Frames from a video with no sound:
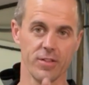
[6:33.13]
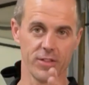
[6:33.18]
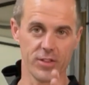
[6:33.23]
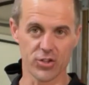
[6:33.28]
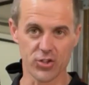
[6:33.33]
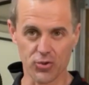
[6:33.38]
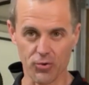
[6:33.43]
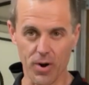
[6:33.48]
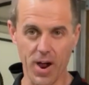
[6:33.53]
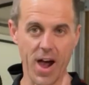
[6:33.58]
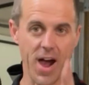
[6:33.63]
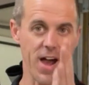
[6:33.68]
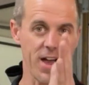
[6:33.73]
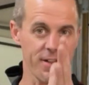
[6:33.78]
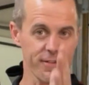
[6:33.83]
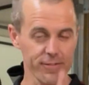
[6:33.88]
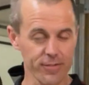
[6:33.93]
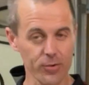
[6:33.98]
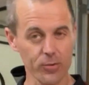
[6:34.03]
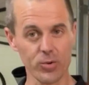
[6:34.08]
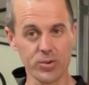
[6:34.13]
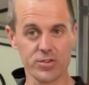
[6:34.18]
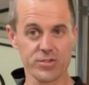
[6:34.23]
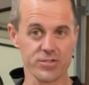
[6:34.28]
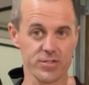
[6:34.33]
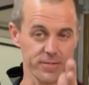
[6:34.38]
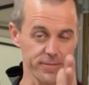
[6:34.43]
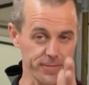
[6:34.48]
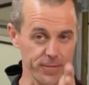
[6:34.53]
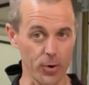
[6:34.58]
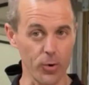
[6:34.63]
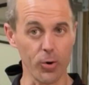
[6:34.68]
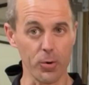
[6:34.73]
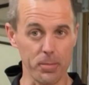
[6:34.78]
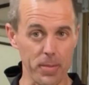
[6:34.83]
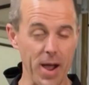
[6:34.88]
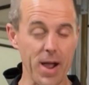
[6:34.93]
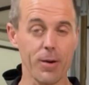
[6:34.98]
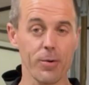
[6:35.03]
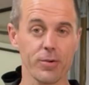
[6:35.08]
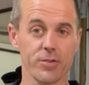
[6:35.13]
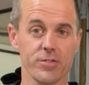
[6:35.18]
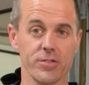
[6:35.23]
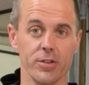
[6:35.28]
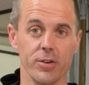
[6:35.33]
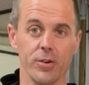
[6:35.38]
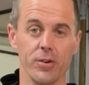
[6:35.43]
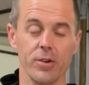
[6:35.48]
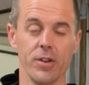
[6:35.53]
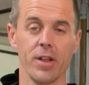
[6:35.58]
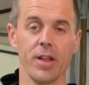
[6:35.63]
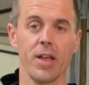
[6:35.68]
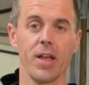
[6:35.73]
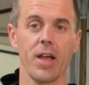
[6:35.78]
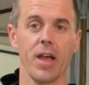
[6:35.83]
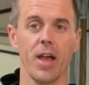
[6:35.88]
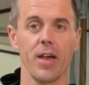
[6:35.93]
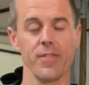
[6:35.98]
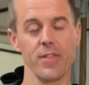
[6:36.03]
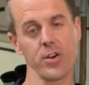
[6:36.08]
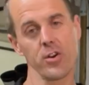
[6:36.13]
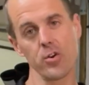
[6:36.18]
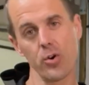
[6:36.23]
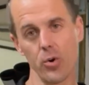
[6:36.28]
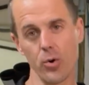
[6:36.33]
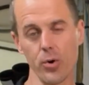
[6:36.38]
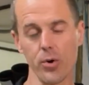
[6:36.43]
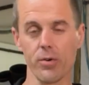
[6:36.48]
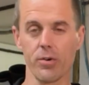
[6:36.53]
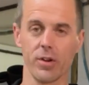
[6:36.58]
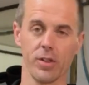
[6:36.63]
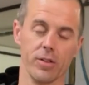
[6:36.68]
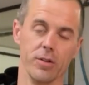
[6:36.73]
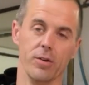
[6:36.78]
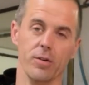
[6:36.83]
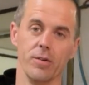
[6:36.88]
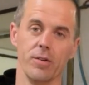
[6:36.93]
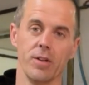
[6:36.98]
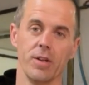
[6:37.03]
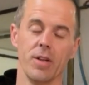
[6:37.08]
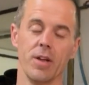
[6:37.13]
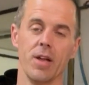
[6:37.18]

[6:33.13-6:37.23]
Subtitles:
The drive, which is the forward-backwards load, and the cornering load.